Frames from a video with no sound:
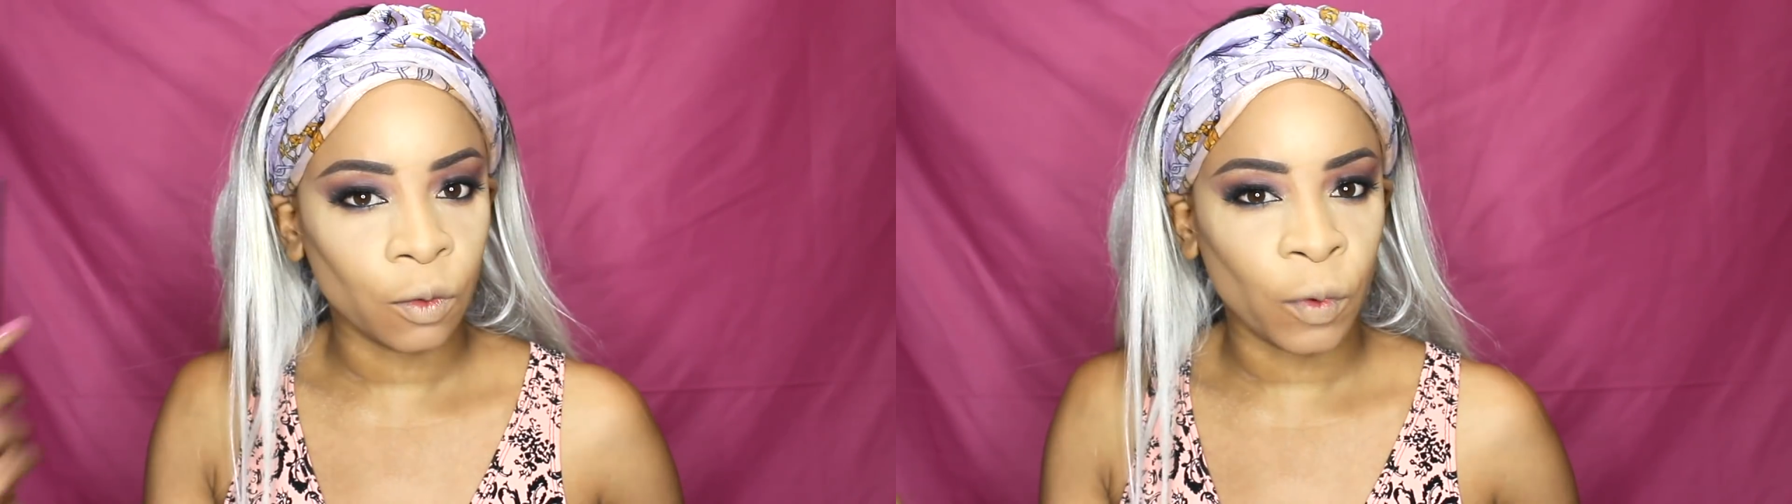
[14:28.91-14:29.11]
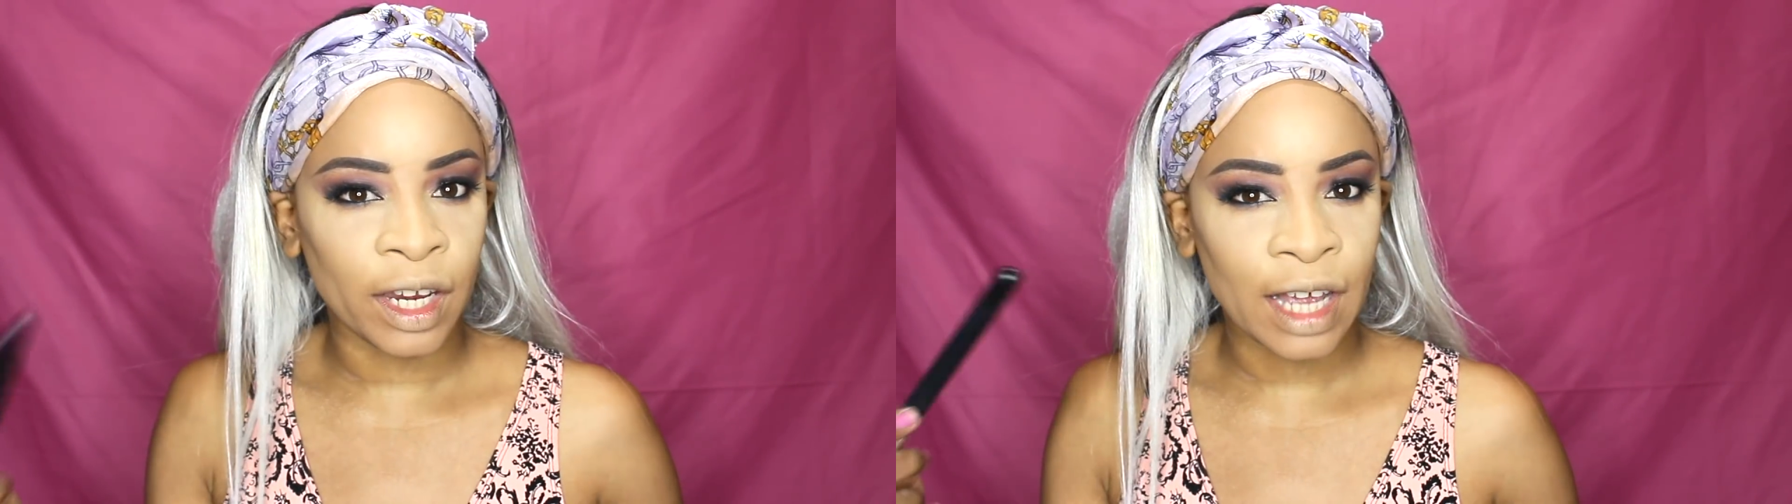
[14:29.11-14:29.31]

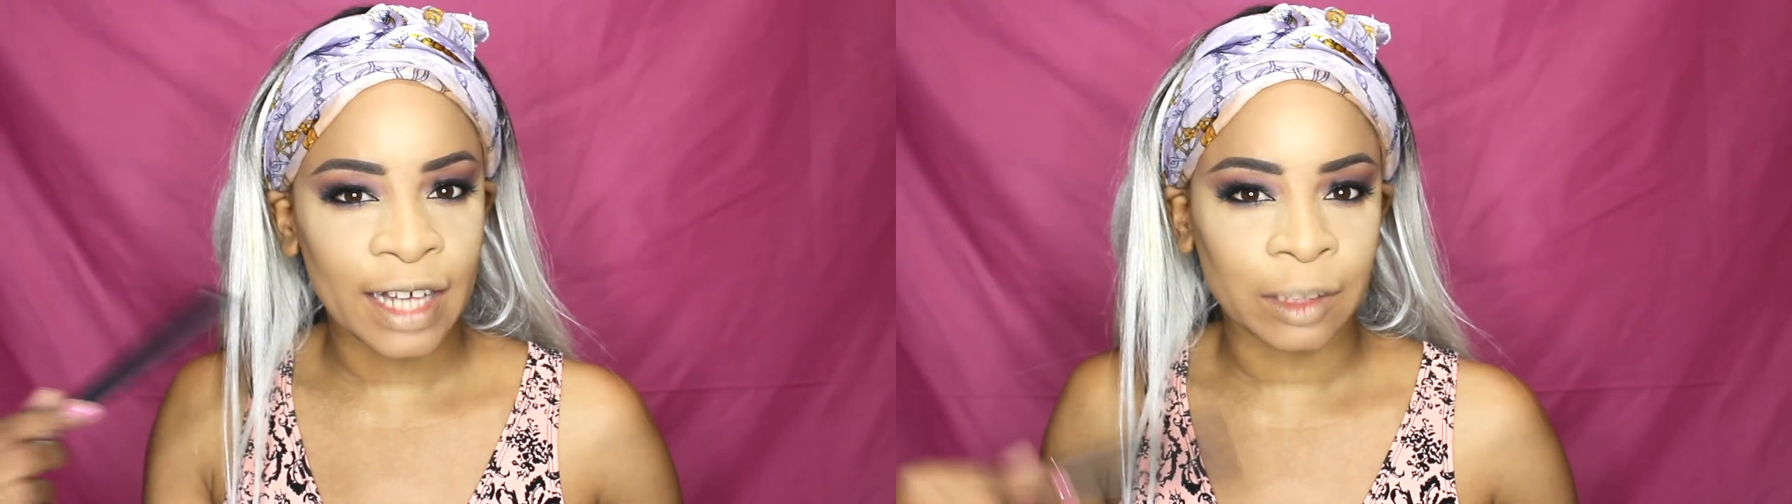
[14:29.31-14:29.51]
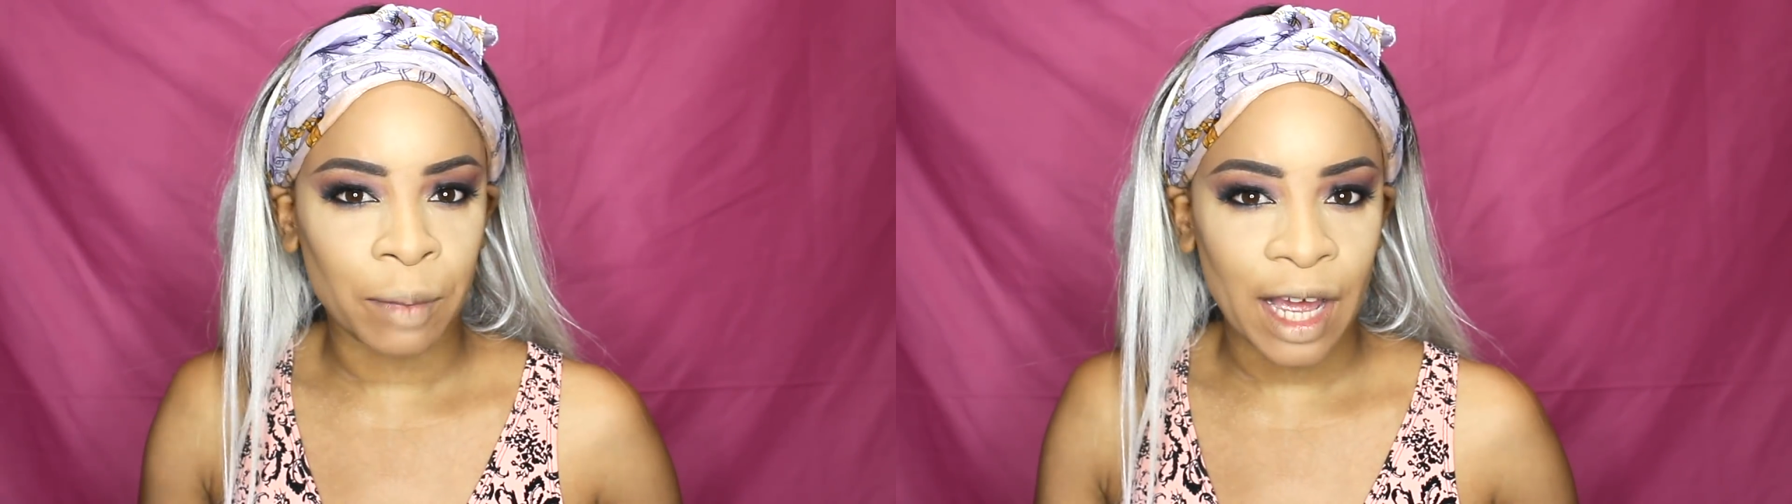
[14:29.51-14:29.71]
wig
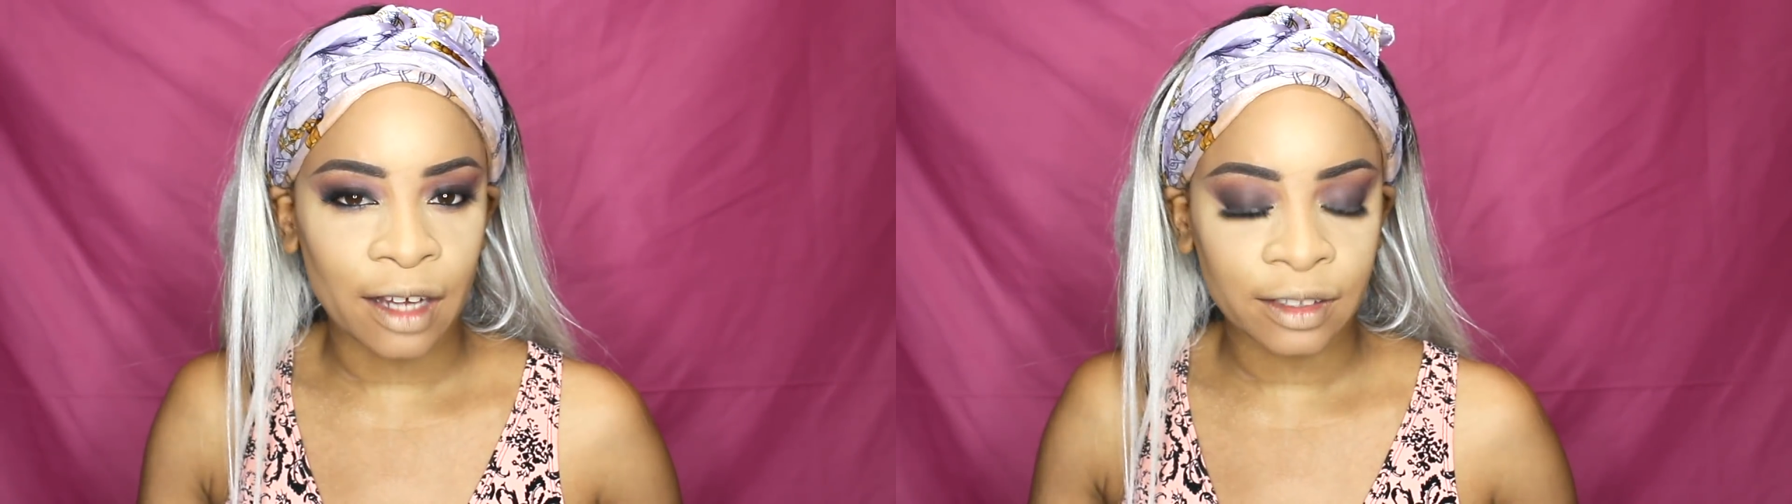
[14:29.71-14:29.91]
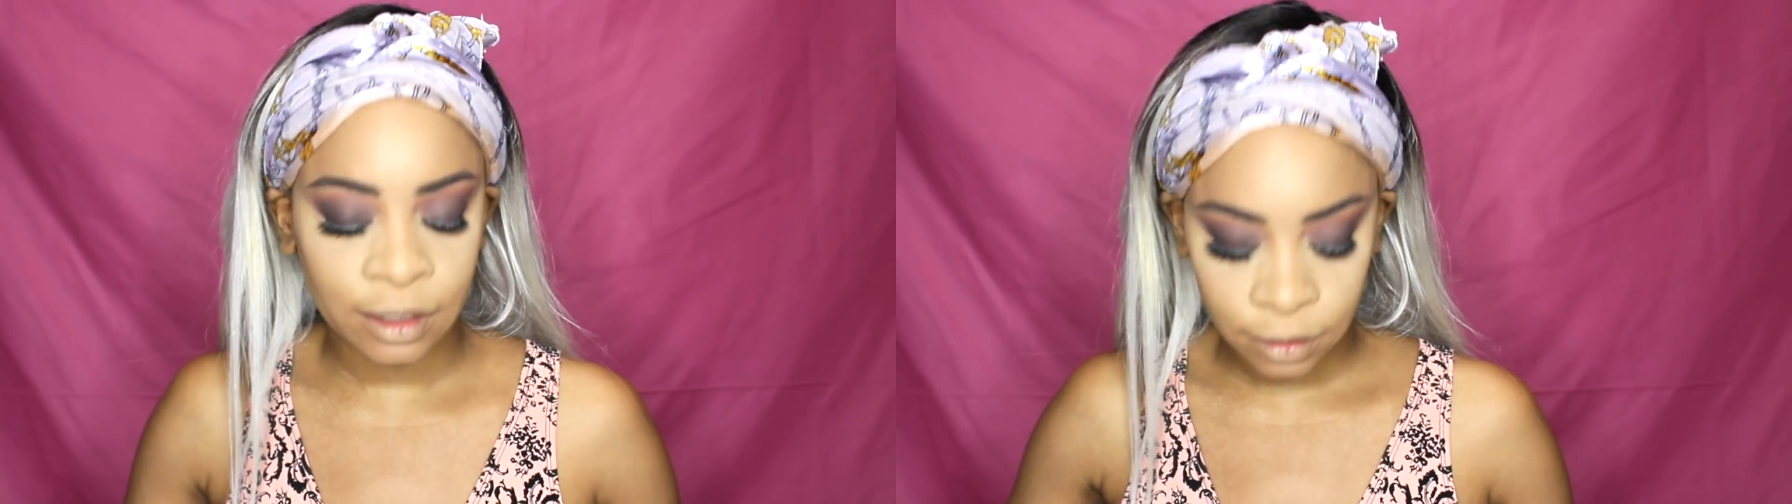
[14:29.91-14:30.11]
has
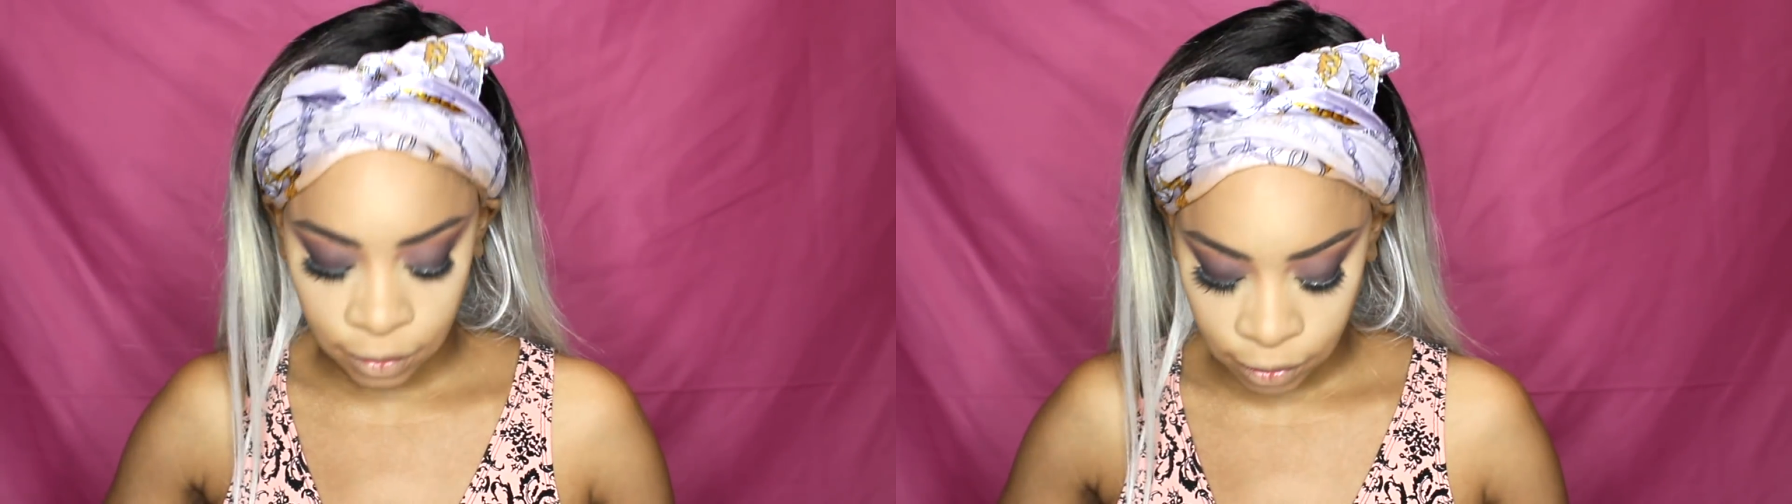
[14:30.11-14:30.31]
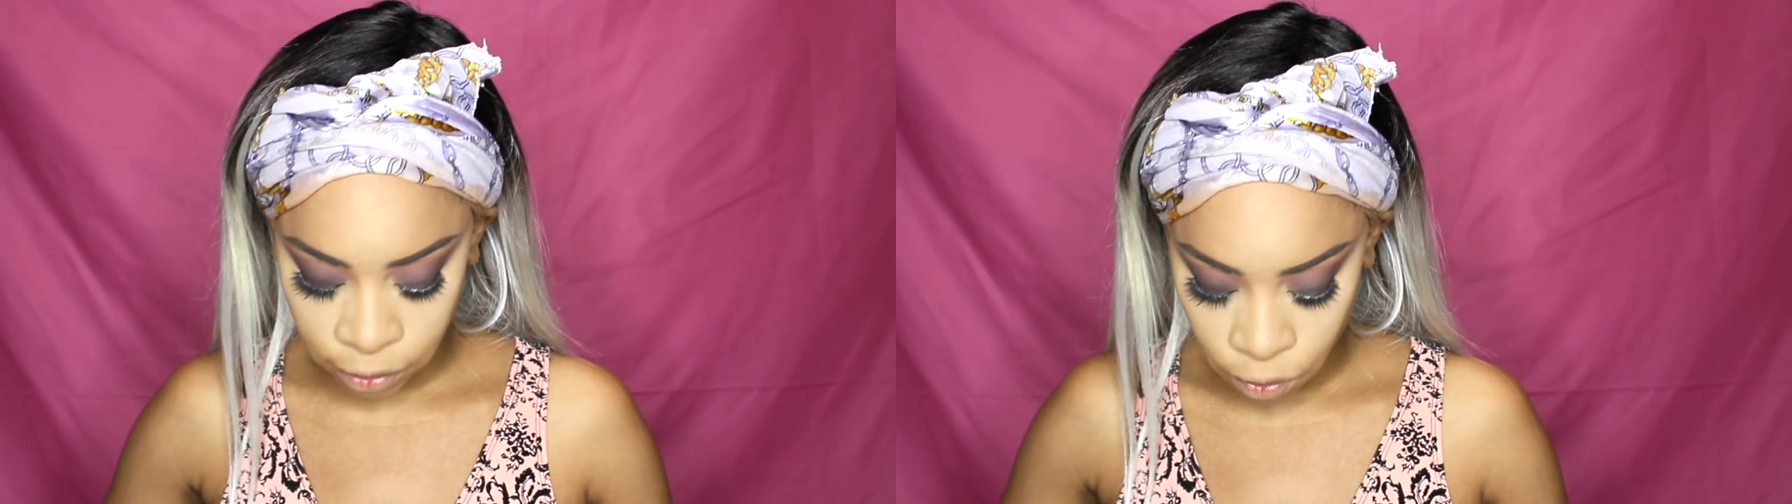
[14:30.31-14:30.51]
bangs,
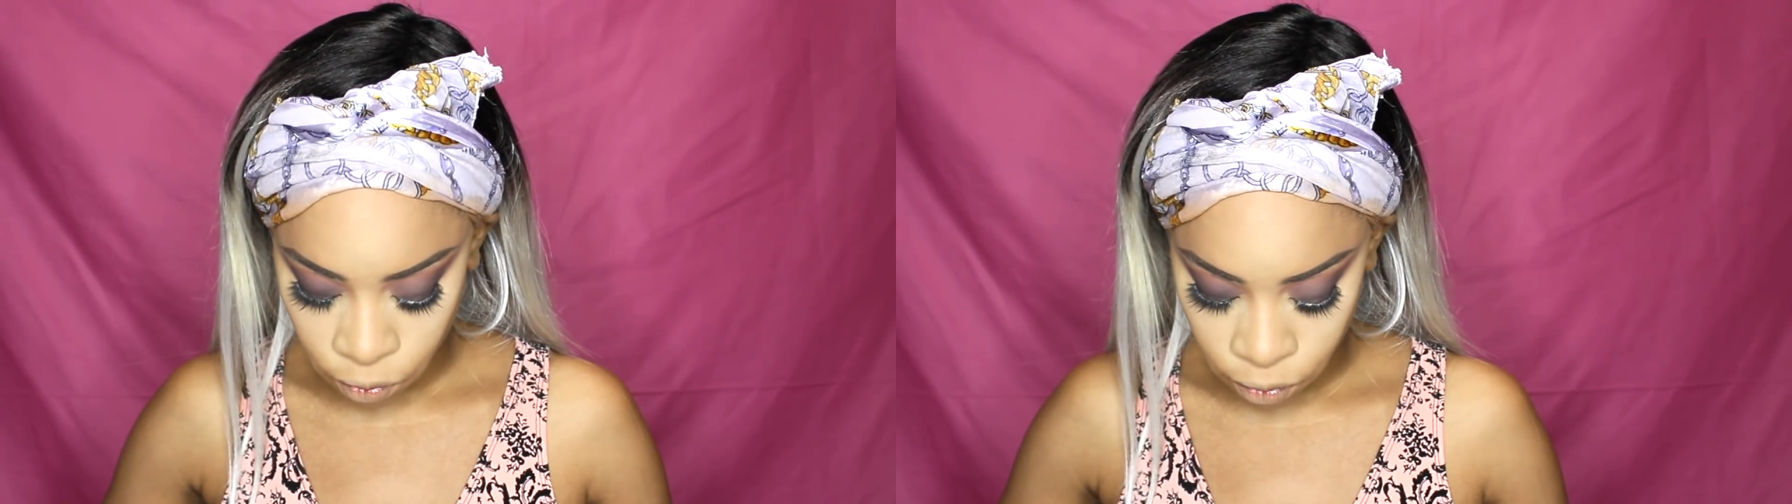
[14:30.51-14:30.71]
so